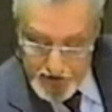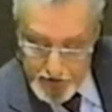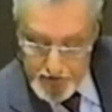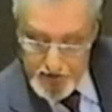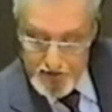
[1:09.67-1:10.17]

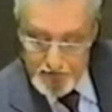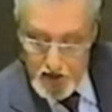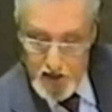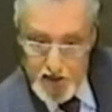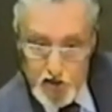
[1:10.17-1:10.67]
series of
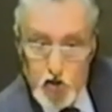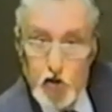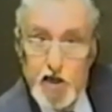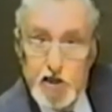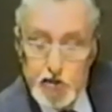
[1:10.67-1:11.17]

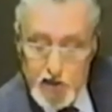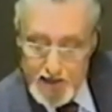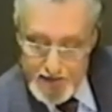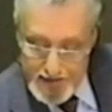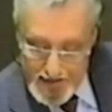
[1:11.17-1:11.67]
ongoing
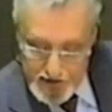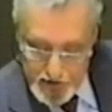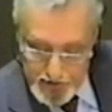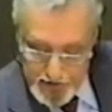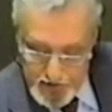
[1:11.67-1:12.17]

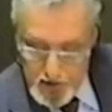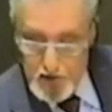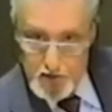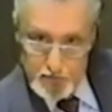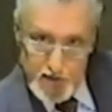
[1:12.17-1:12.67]
transactions,
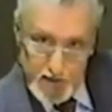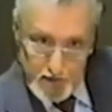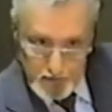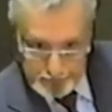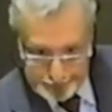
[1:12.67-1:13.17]
meaning